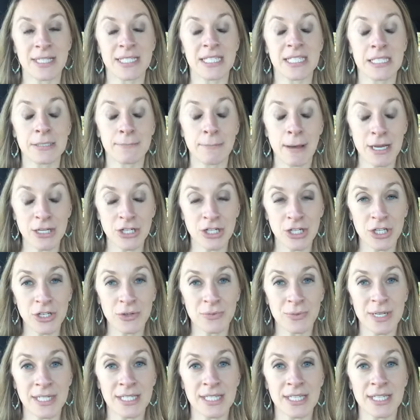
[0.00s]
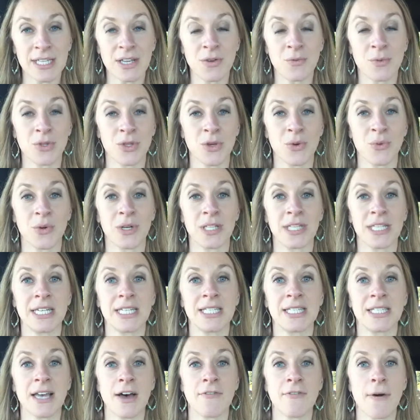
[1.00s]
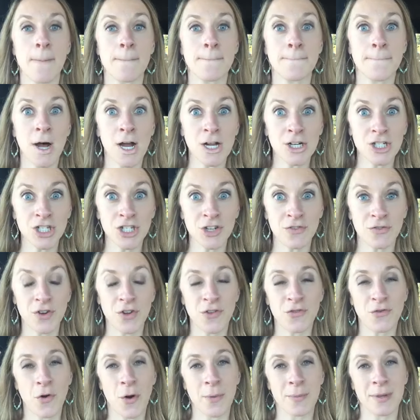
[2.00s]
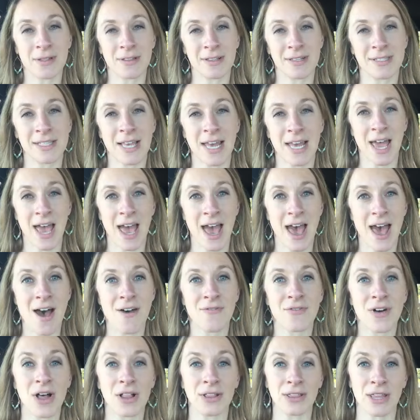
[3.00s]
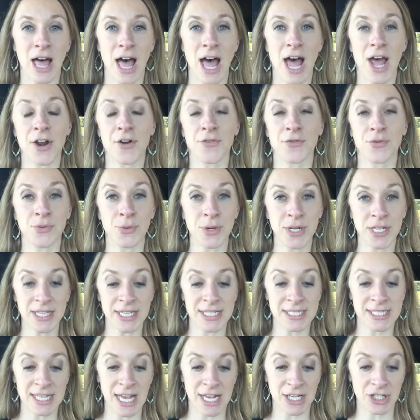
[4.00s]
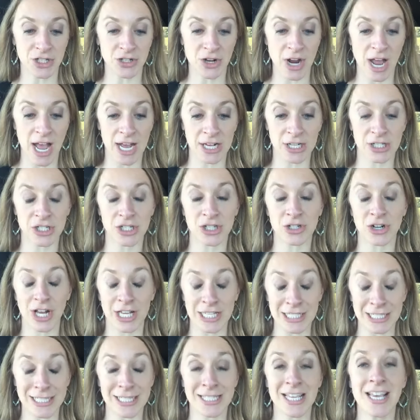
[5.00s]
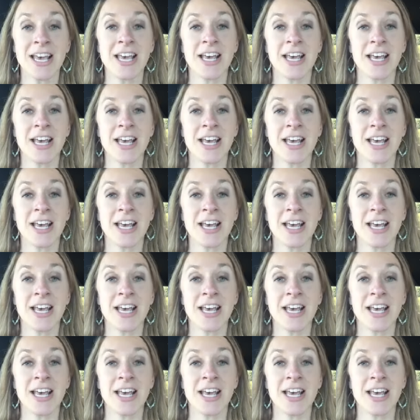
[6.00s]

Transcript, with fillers: especially recently with the release of a bunch of new formulas have a lot of really sextra extras,